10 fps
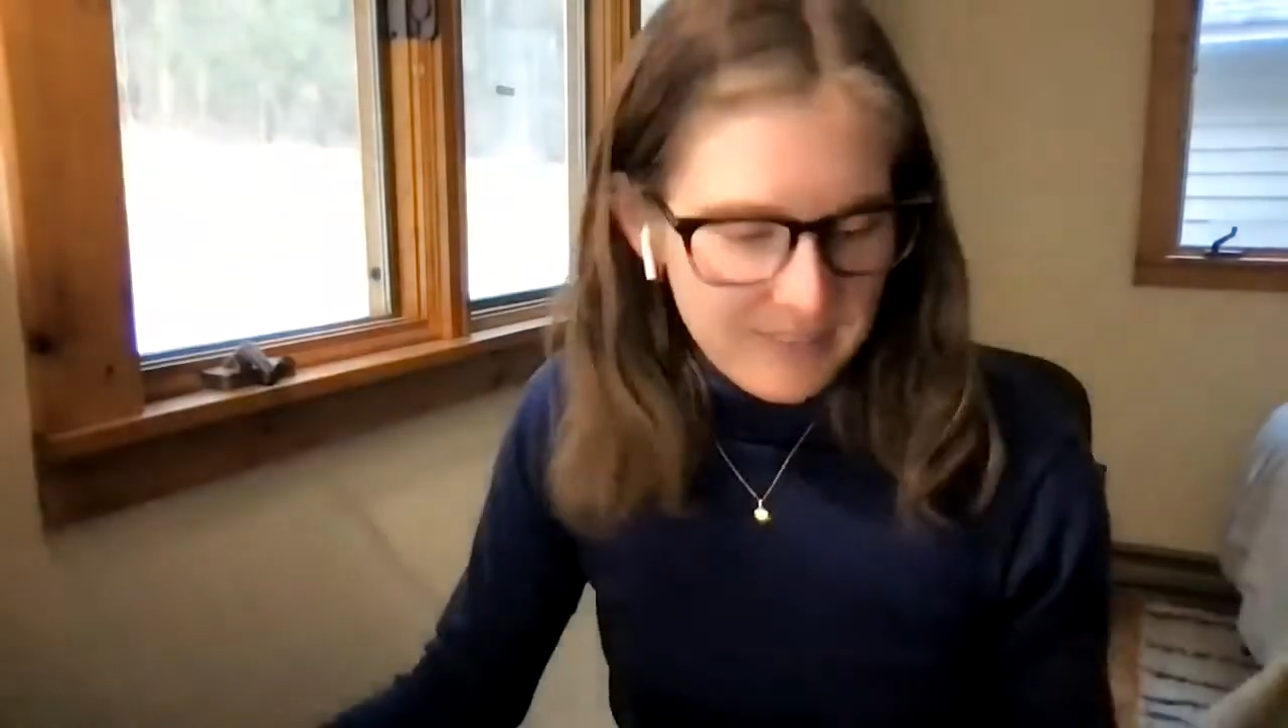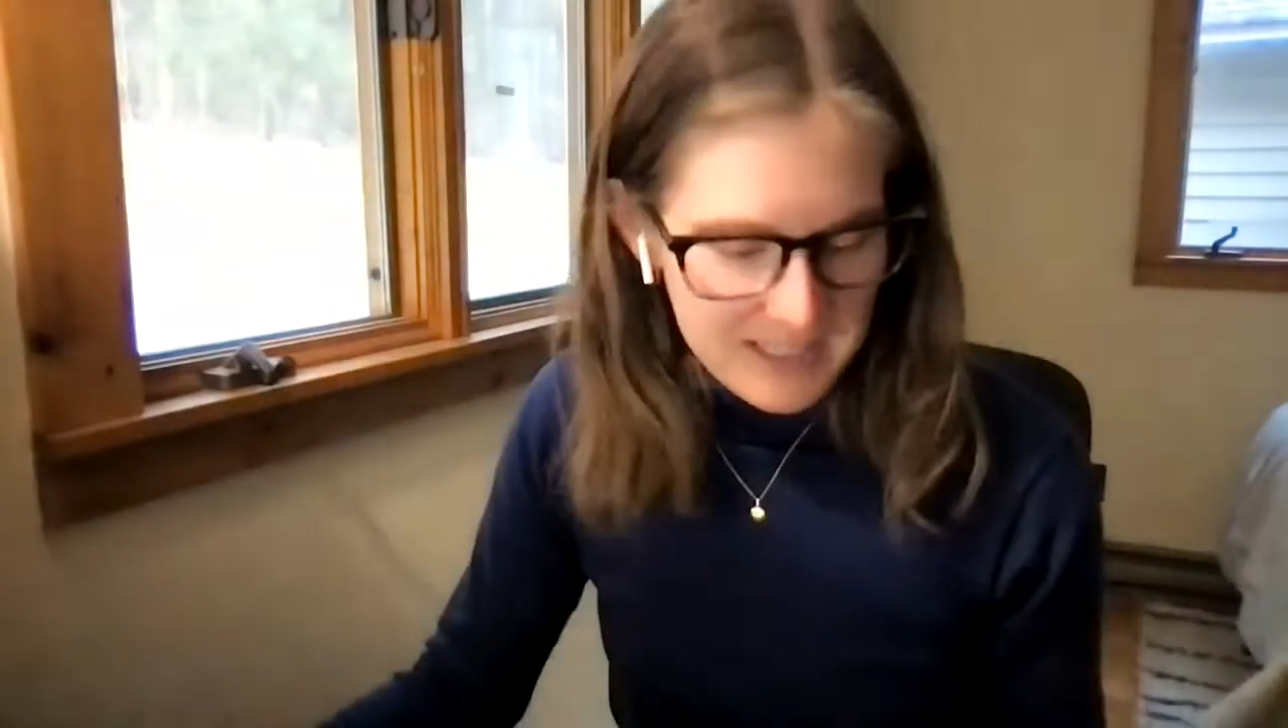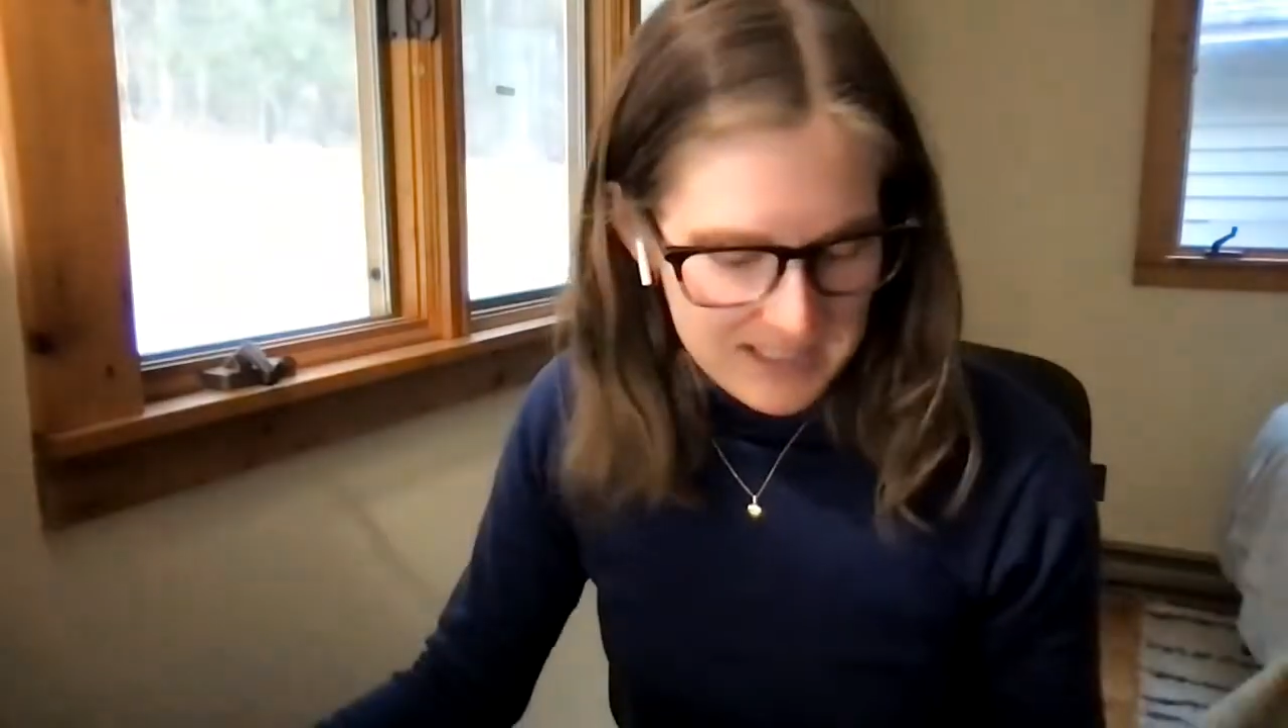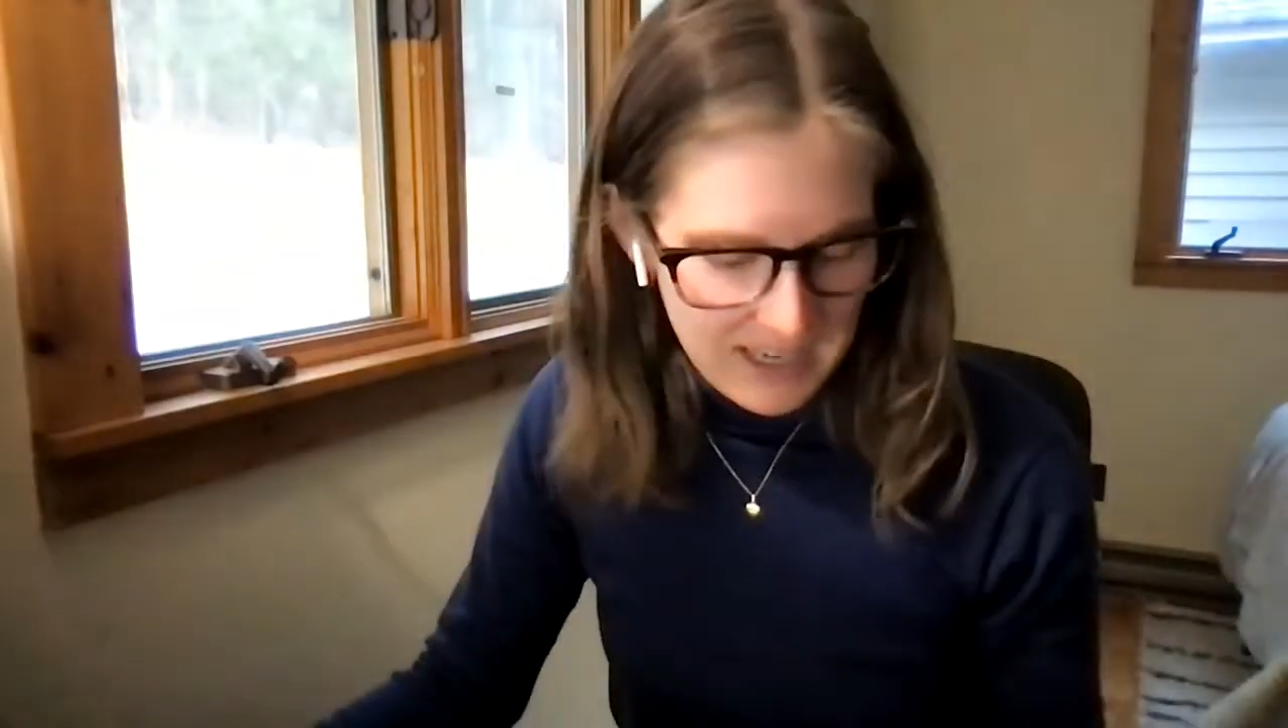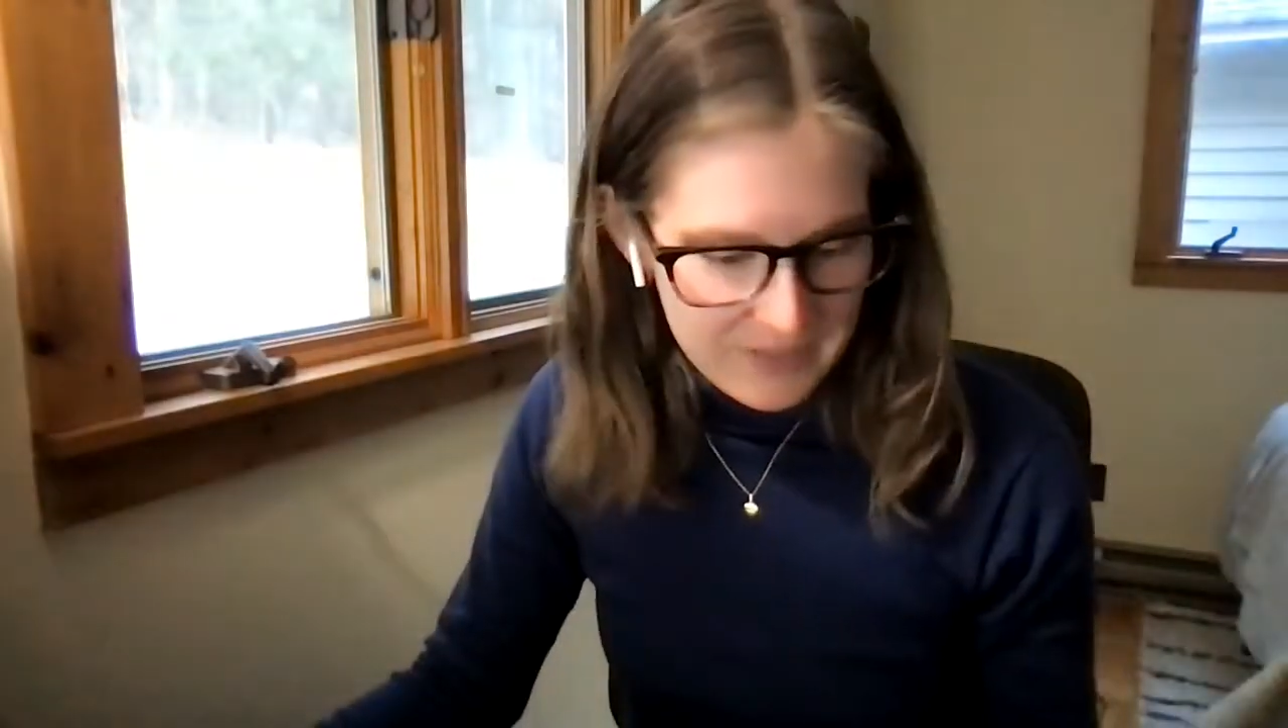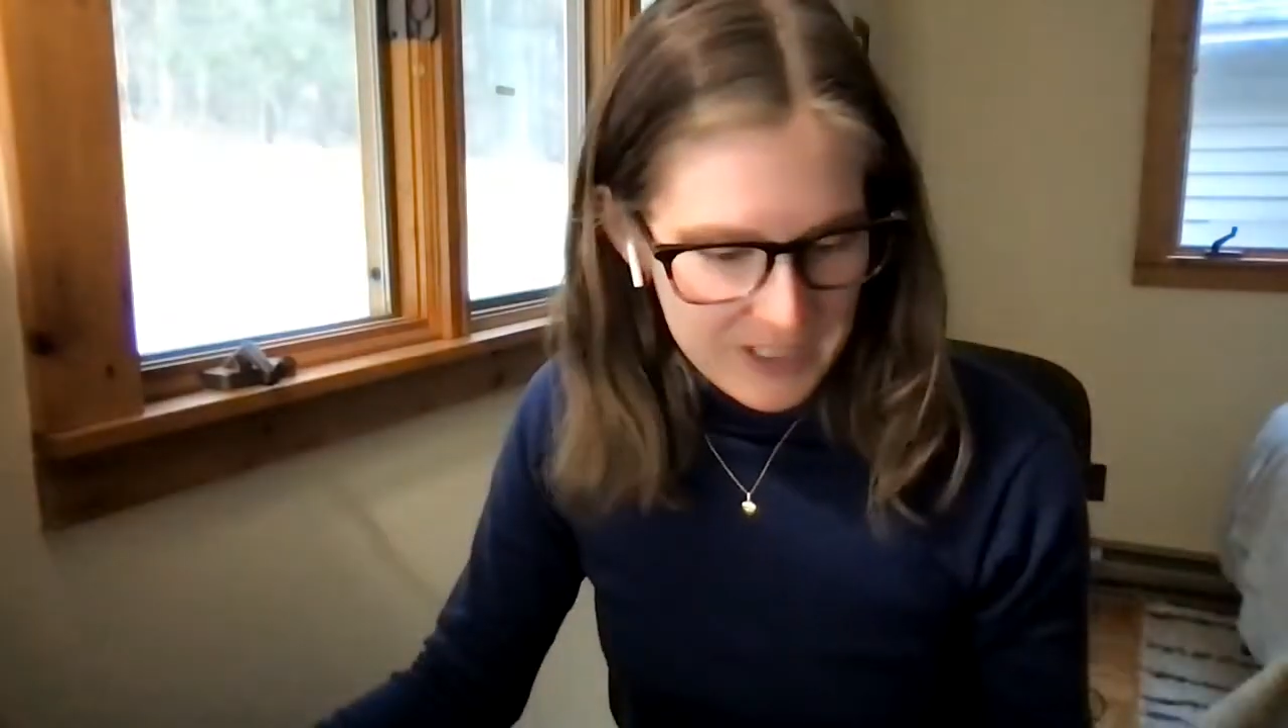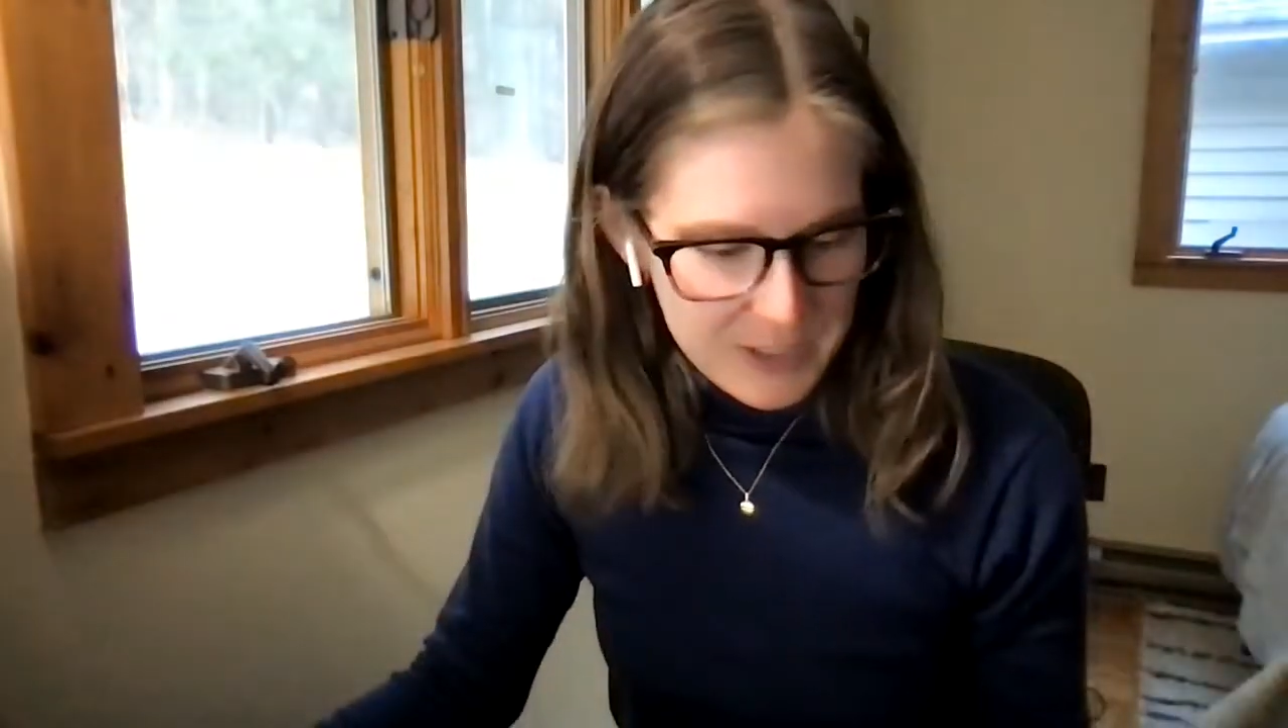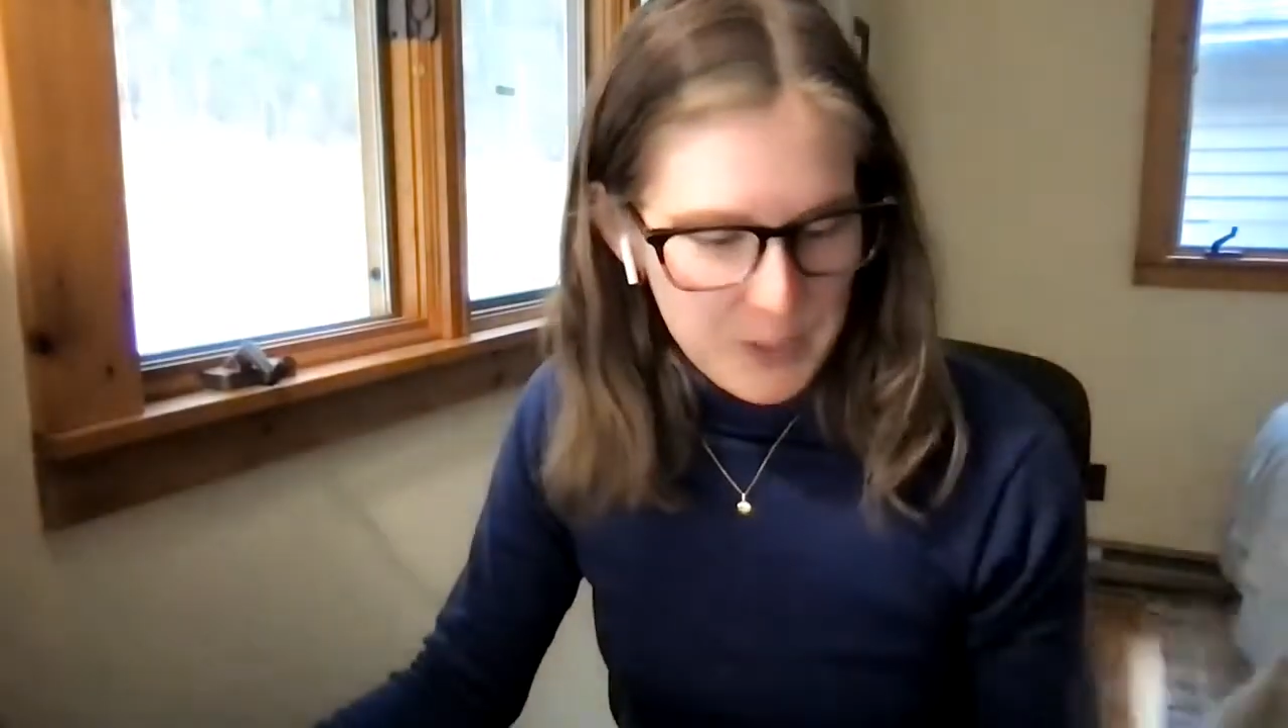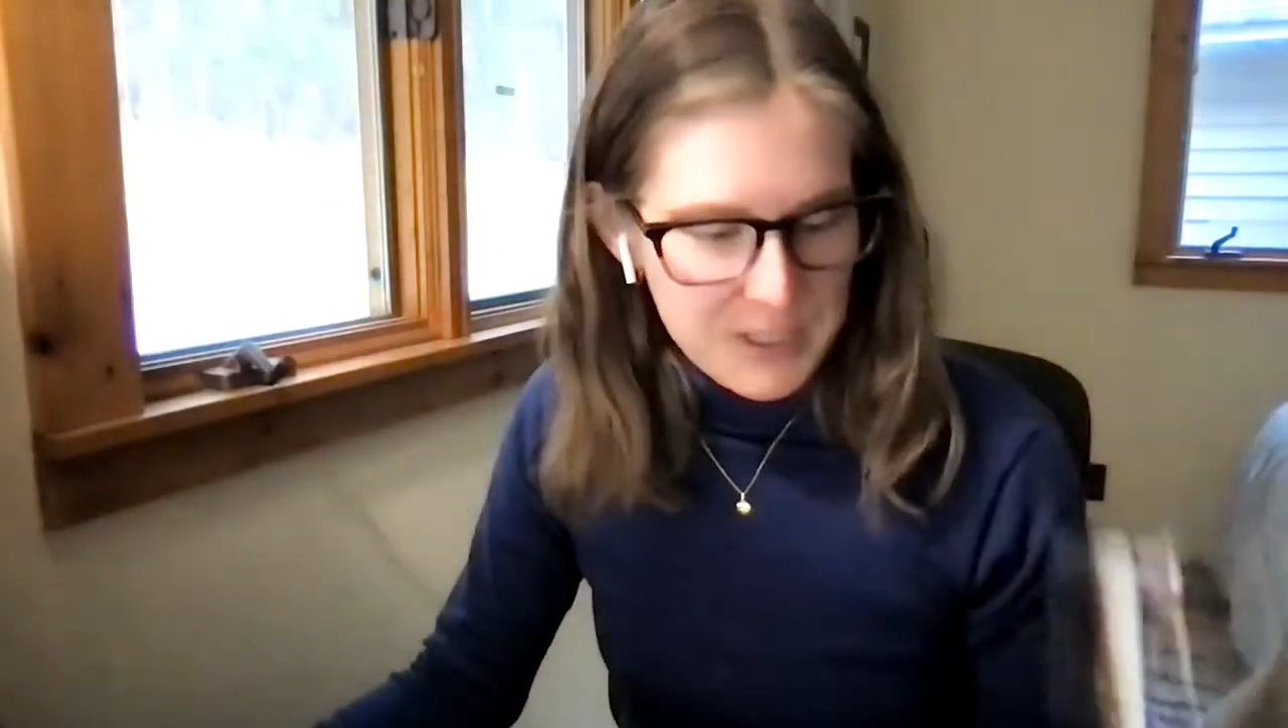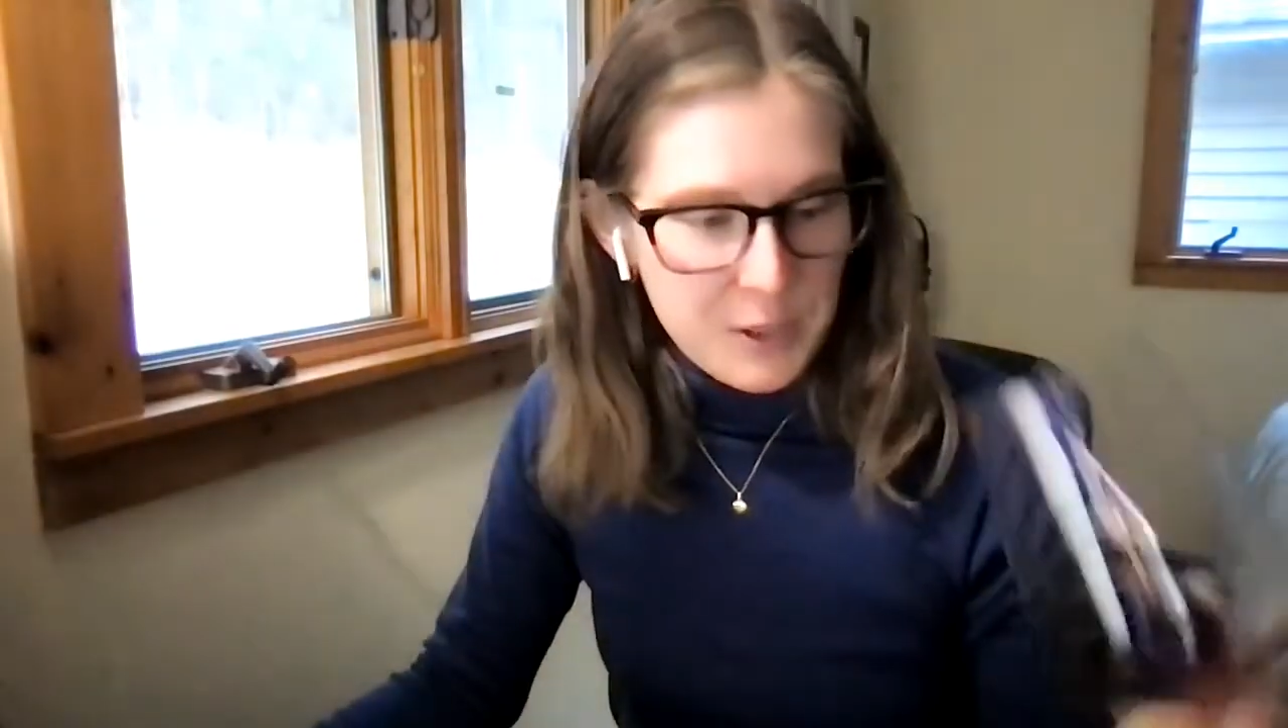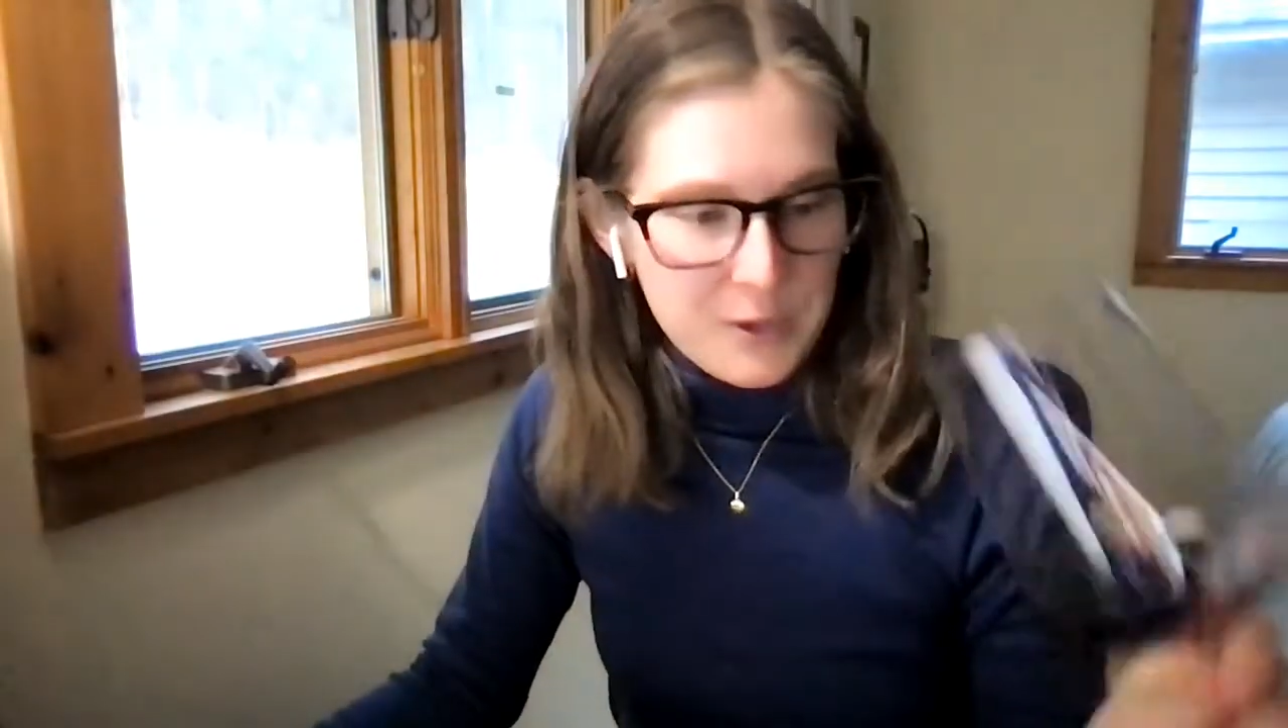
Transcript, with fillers: let's dive into it.